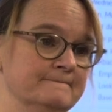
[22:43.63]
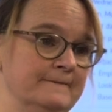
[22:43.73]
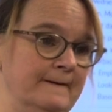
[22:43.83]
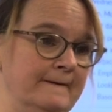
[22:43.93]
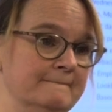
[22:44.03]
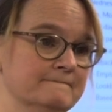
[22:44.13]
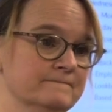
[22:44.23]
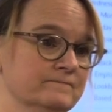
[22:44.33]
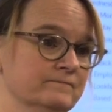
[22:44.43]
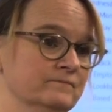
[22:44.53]
Okay?
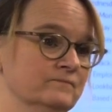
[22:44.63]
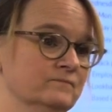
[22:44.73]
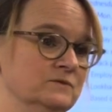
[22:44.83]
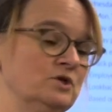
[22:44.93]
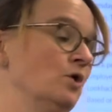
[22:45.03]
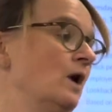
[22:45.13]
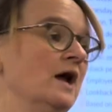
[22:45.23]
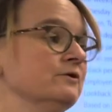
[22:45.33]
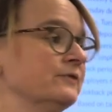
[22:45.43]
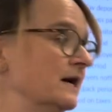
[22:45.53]
So
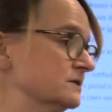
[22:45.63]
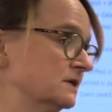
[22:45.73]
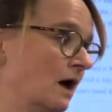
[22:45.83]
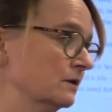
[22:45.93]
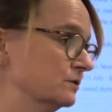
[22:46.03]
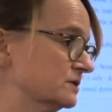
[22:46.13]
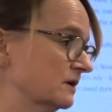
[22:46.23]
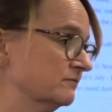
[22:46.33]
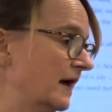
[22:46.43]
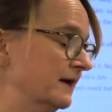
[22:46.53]
$100,000
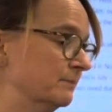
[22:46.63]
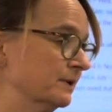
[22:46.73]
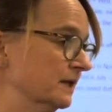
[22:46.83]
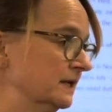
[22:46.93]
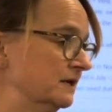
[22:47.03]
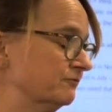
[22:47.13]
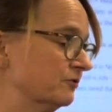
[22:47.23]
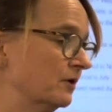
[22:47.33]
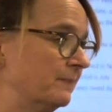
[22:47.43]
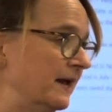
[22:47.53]
of liability for
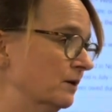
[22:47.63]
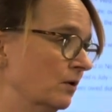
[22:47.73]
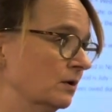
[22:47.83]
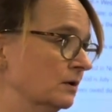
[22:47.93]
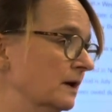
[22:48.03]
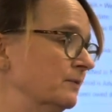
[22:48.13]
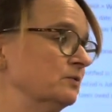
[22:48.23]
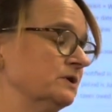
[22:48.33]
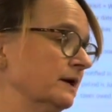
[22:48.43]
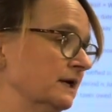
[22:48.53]
a payroll, I mean, we're
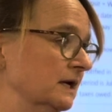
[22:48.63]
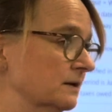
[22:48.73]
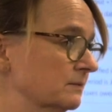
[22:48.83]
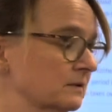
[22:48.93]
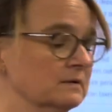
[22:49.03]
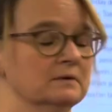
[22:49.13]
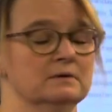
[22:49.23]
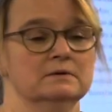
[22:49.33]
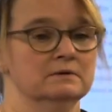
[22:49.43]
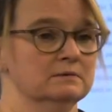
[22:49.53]
talking
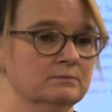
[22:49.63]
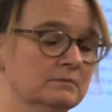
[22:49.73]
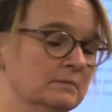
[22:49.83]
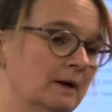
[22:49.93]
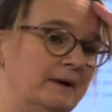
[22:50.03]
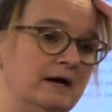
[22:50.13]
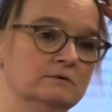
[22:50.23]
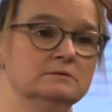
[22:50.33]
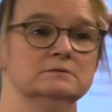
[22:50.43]
about,